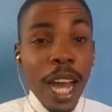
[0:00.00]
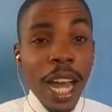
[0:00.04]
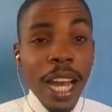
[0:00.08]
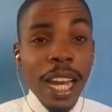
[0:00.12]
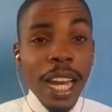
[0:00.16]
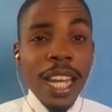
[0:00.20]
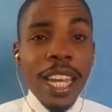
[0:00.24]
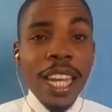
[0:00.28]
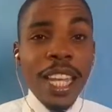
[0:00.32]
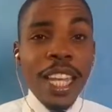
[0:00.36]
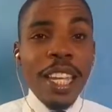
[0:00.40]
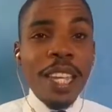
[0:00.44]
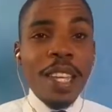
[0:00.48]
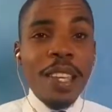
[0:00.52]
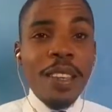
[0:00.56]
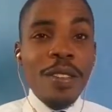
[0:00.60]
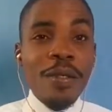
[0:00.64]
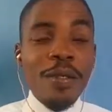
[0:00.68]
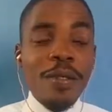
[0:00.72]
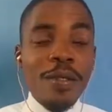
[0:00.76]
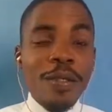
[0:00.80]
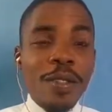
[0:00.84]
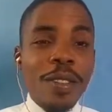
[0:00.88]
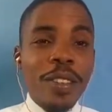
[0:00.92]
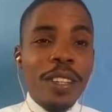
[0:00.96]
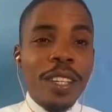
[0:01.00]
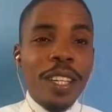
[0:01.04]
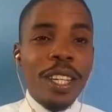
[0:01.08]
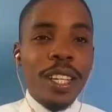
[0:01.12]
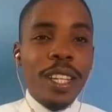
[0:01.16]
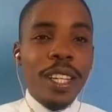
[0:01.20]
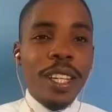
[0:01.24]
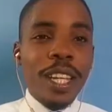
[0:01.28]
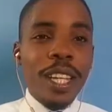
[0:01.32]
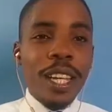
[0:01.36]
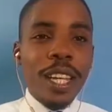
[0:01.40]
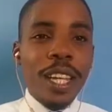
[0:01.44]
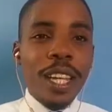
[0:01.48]
and live
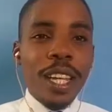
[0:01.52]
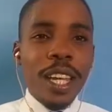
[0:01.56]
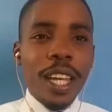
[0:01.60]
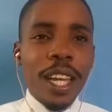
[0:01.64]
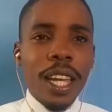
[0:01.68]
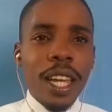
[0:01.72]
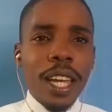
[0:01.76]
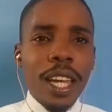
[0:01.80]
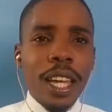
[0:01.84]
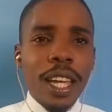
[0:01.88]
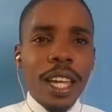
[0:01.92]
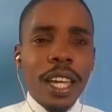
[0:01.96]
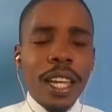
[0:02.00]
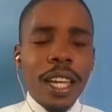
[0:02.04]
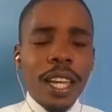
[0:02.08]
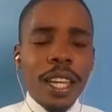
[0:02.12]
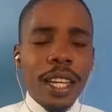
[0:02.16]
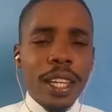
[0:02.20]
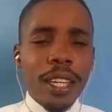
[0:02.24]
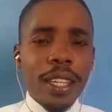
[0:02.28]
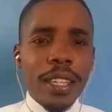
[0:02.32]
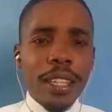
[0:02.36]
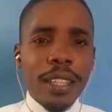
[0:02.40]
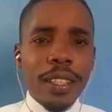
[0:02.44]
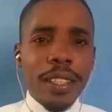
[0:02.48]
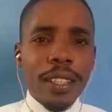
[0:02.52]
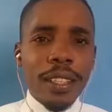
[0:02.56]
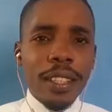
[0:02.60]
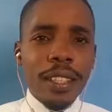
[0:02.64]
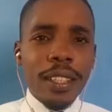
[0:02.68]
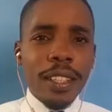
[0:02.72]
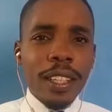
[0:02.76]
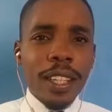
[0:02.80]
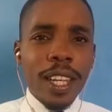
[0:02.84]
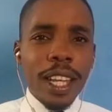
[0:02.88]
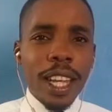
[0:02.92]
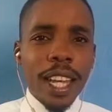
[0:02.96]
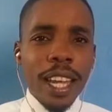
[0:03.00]
a
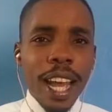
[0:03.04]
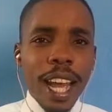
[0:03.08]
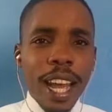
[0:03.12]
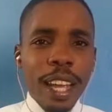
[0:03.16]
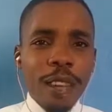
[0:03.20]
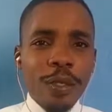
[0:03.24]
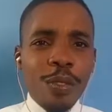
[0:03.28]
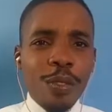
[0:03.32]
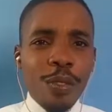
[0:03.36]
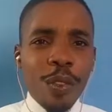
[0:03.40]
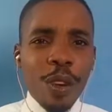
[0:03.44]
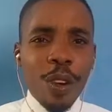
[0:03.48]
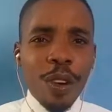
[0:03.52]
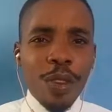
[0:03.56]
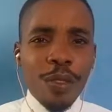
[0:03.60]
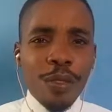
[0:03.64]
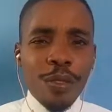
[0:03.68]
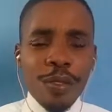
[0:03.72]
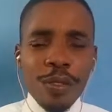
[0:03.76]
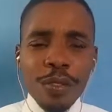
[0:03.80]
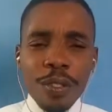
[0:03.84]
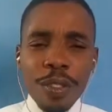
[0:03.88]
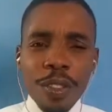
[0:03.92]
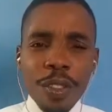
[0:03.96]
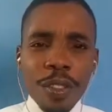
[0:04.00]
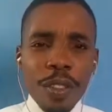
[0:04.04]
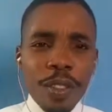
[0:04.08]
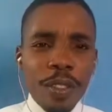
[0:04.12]
life of